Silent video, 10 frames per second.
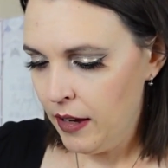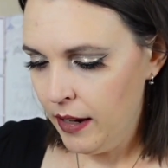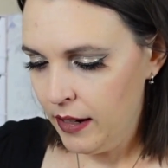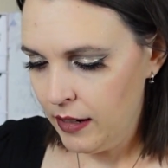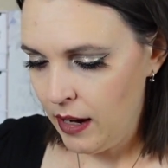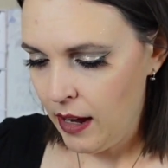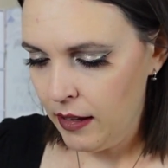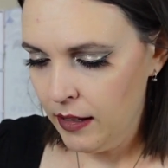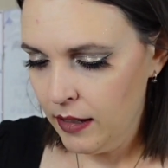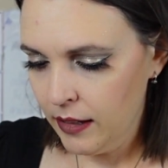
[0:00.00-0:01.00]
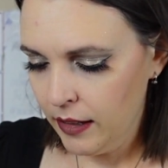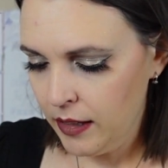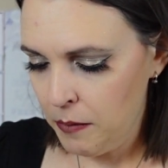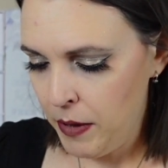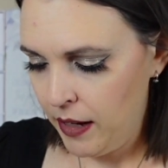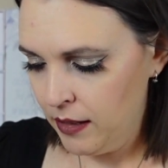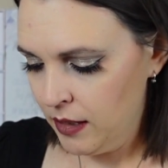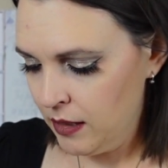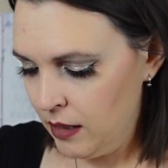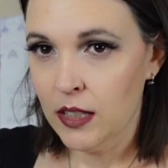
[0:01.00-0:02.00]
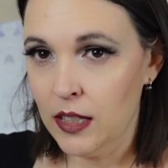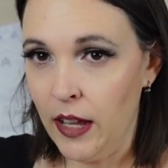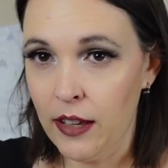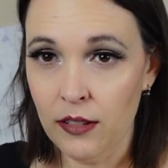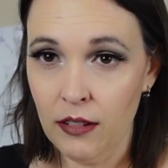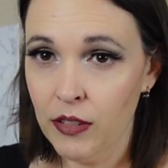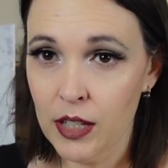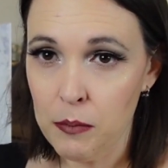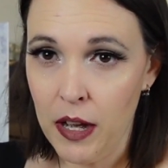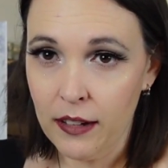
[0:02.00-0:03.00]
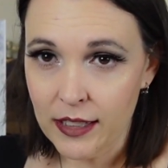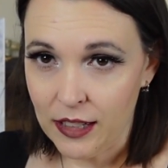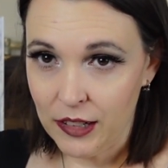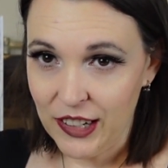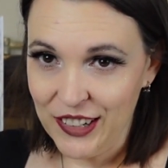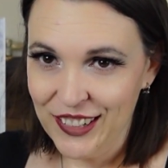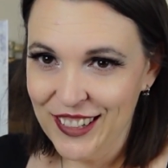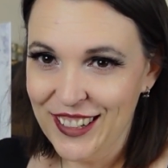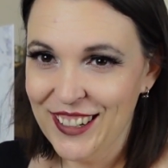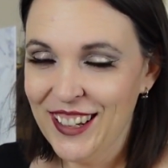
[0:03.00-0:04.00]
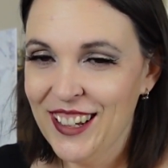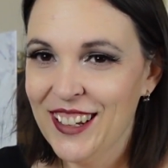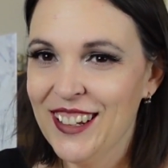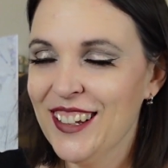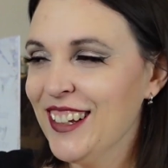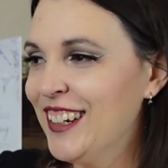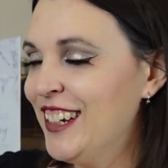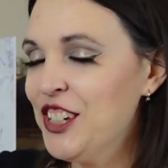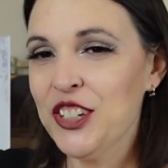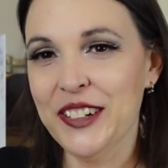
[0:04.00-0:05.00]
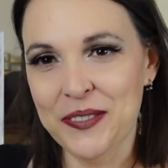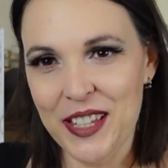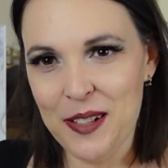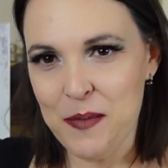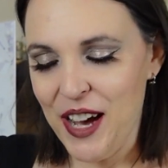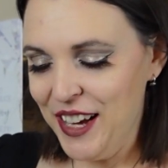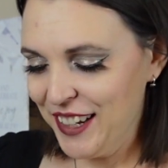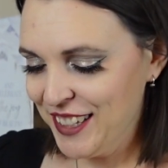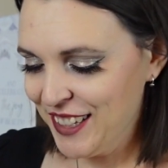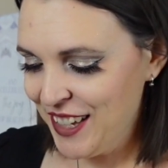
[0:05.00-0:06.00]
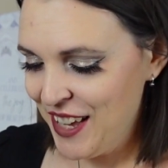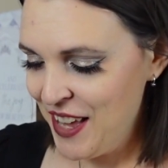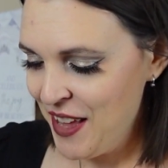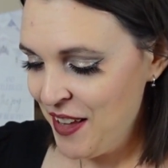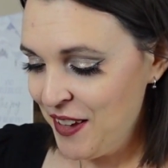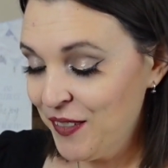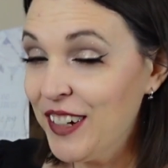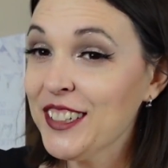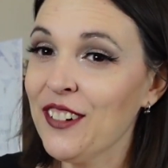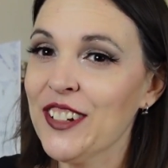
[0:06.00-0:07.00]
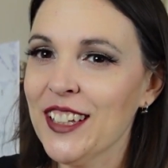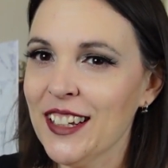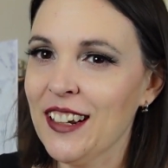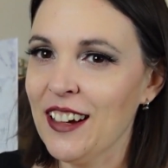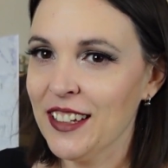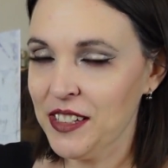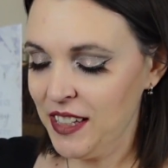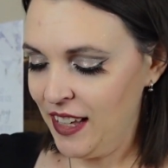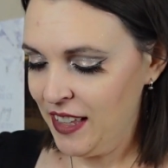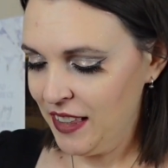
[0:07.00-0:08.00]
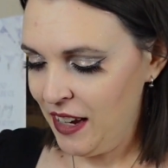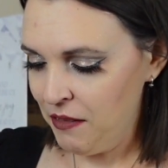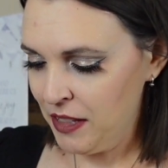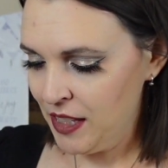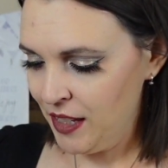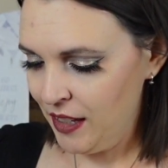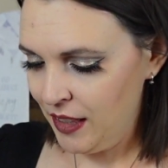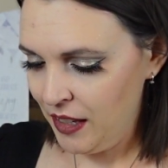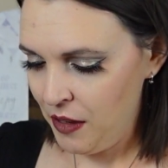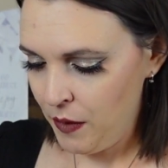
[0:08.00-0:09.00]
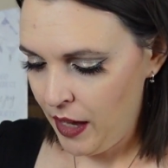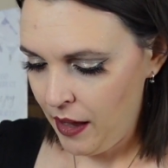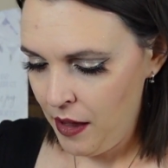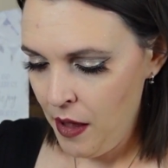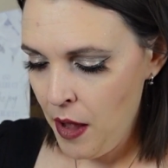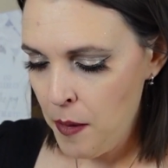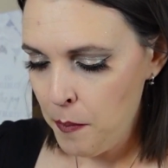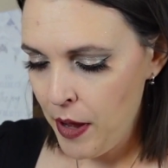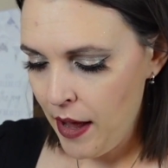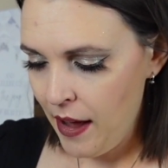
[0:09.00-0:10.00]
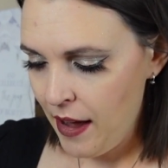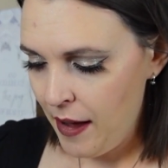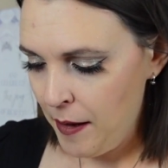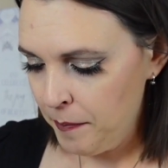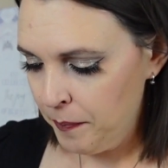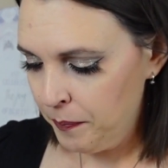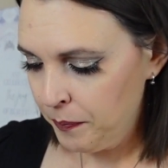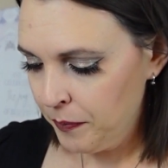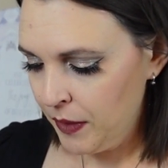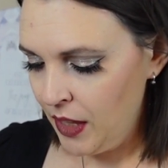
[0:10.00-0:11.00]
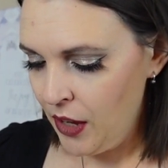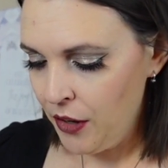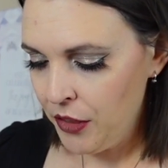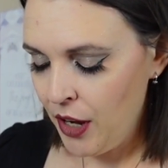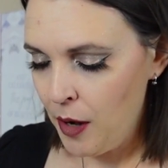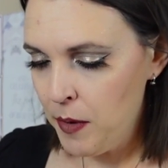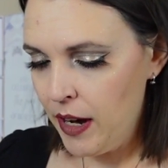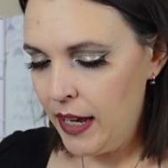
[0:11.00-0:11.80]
I did not get the best cycle of this box. I don't know. Edition of this box. Well, definitely not, because I think that one's in the UK. But the Earth Harbor